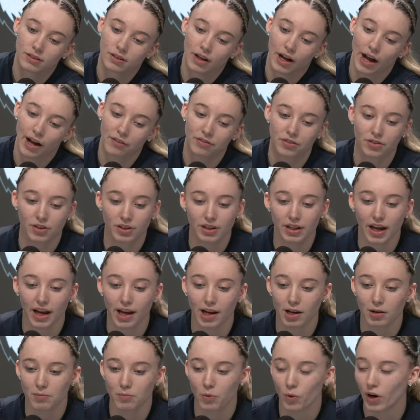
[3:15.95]
after the
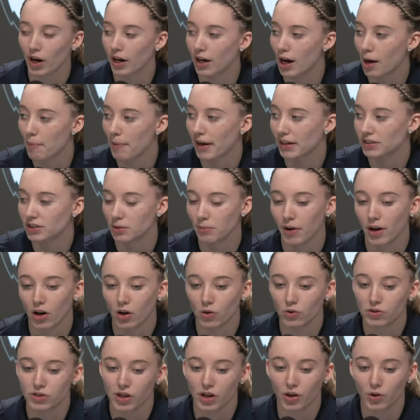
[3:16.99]
game, when I got back to my
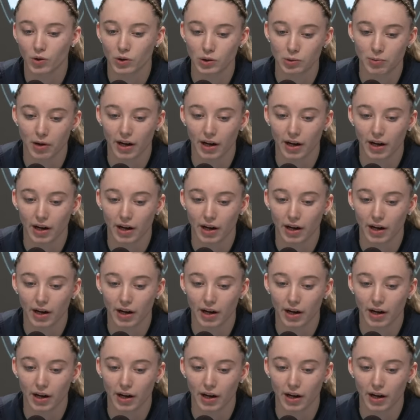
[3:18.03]
hotel room,